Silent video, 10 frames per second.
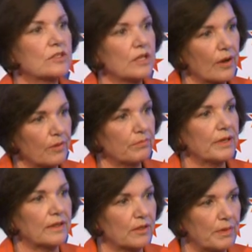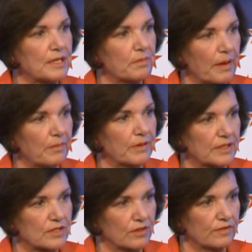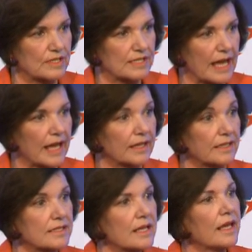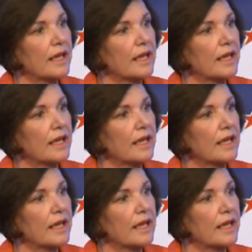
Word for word: to help meet the better public service targets.